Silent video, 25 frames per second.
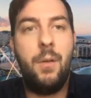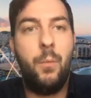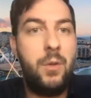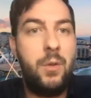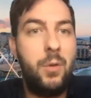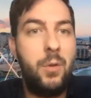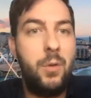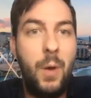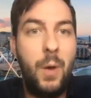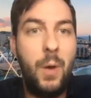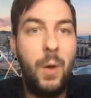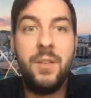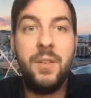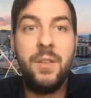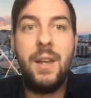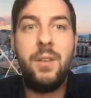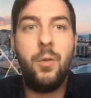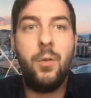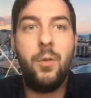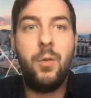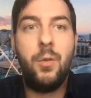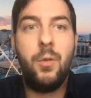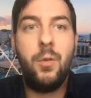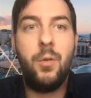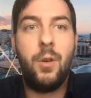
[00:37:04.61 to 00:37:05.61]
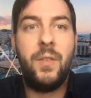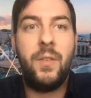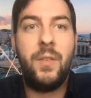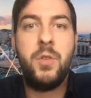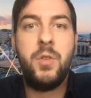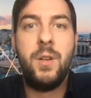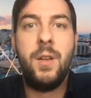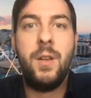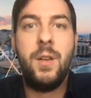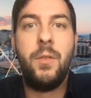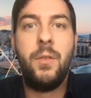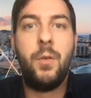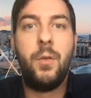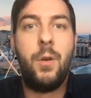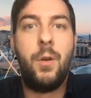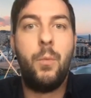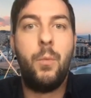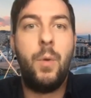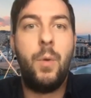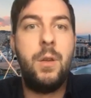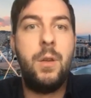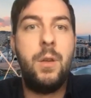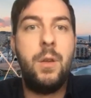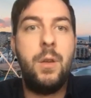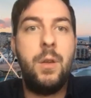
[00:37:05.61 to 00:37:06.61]
to validate your assumptions, or
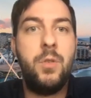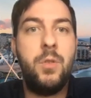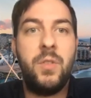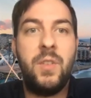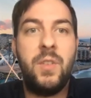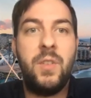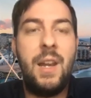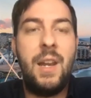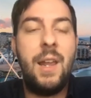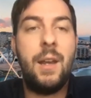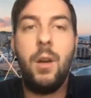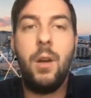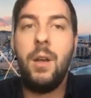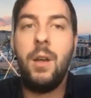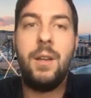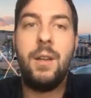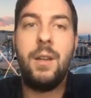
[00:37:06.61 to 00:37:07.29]
when you just say like,